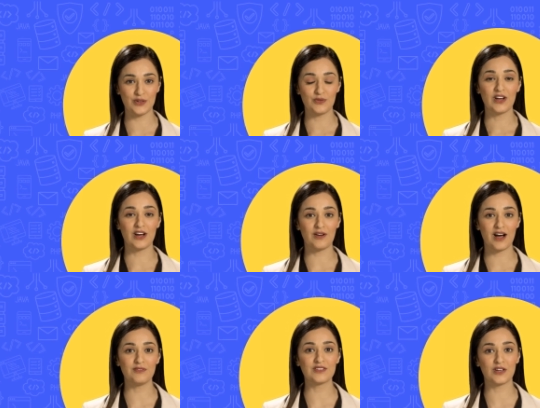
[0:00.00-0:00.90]
overcome
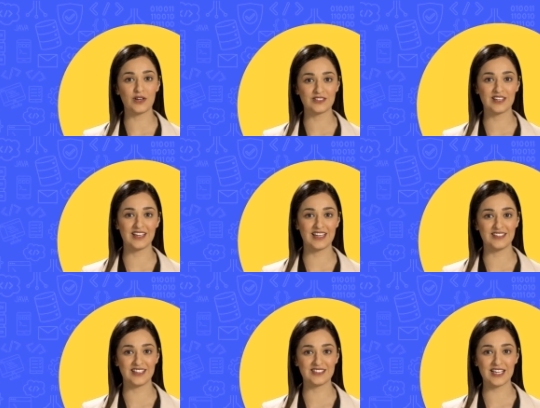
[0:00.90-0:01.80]
obstacles and
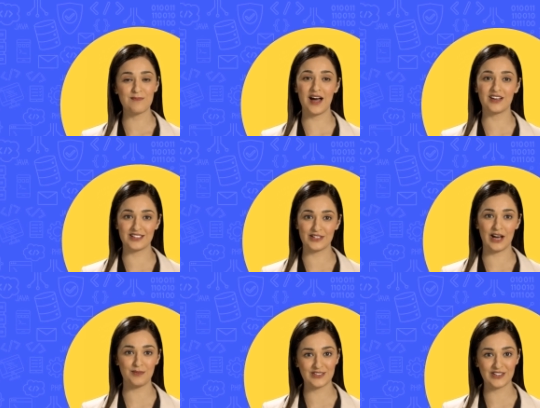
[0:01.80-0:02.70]
turn setbacks into
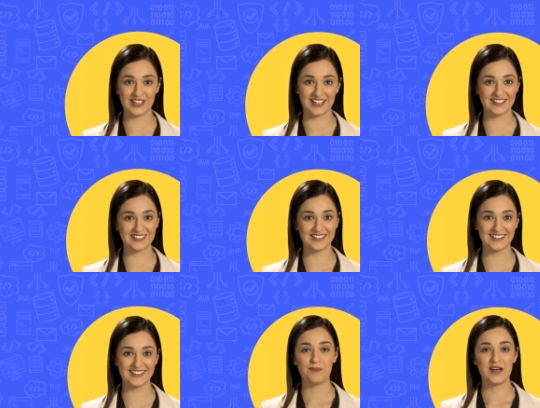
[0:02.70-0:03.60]
opportunities.
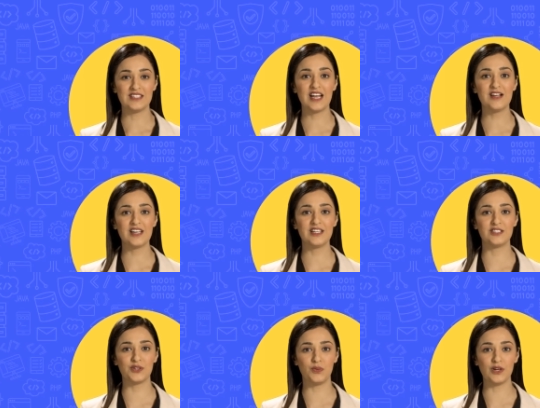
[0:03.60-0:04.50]
By diving
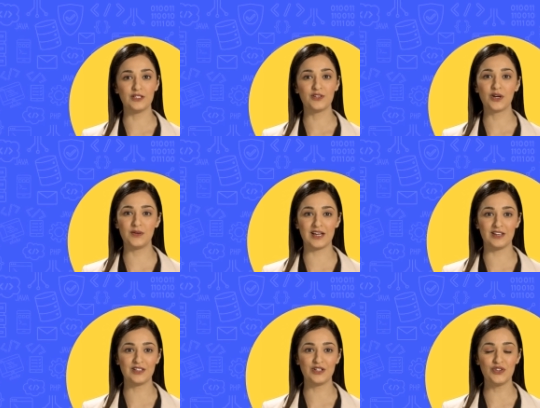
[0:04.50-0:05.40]
into the world of
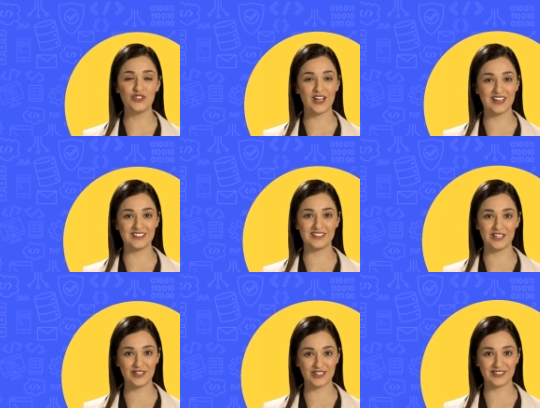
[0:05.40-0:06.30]
coding, your child is
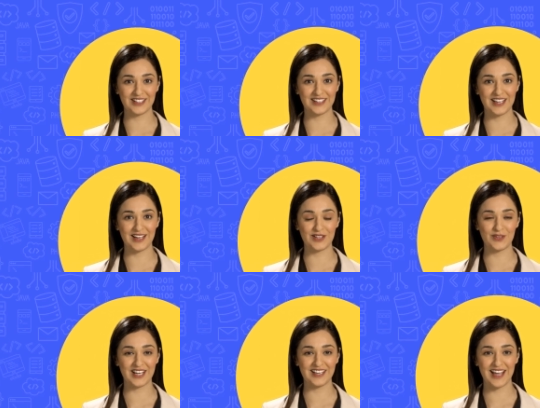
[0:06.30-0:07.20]
not just learning how to
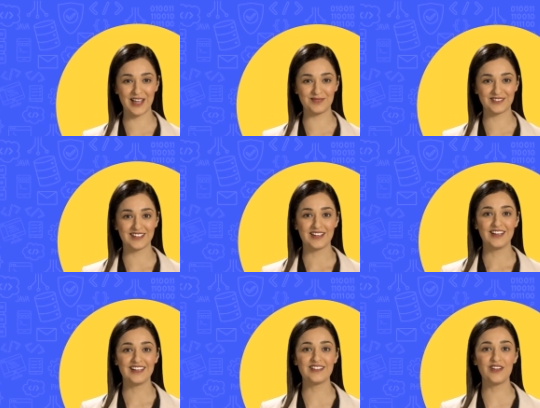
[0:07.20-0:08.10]
create games.
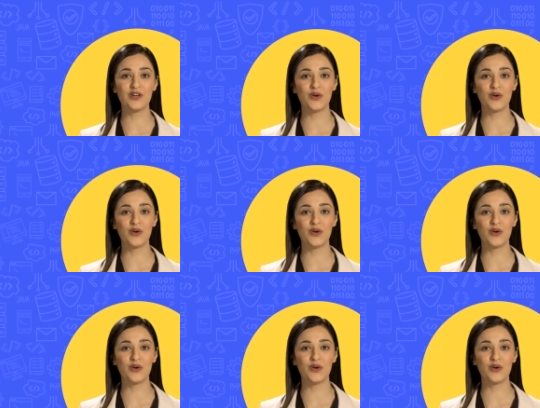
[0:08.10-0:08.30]
They're